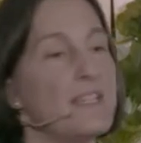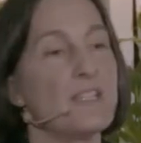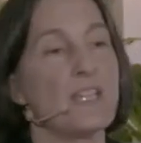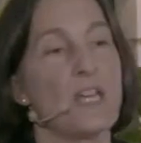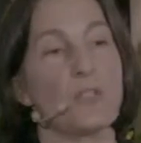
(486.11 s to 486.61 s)
these
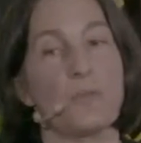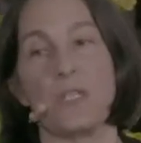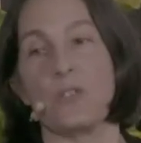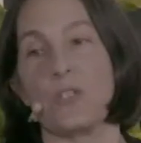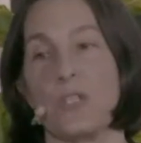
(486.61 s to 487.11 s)
cells we
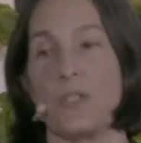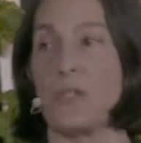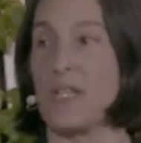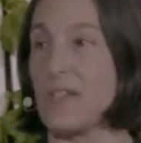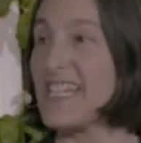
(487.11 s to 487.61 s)
usually
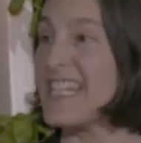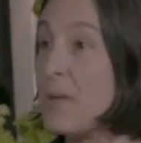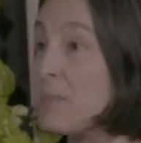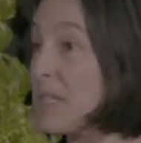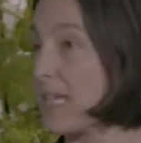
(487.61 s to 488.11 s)
use are
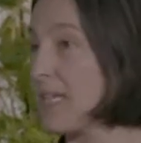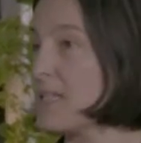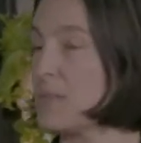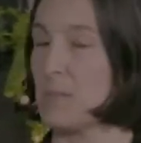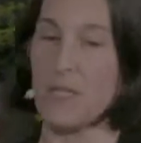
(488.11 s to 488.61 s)
stem
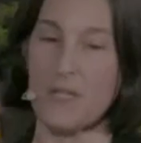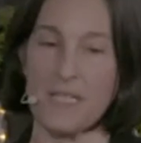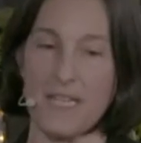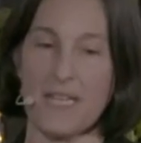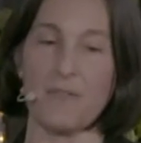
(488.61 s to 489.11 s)
cells because
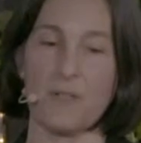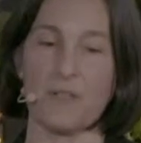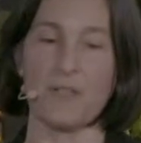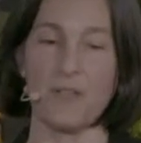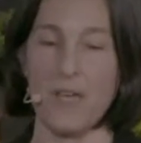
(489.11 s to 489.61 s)
they have
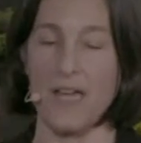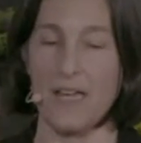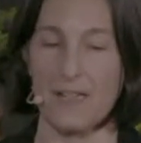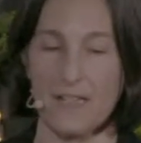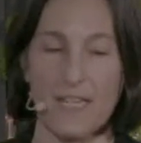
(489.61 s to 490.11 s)

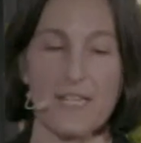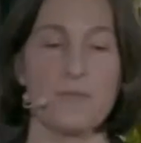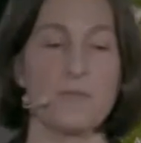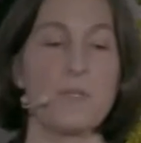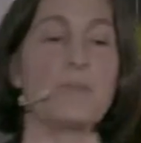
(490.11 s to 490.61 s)
they
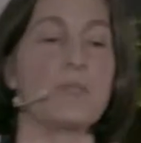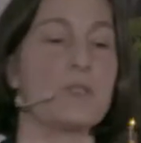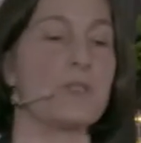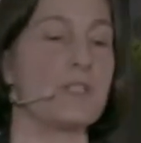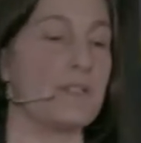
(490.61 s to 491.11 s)
can reproduce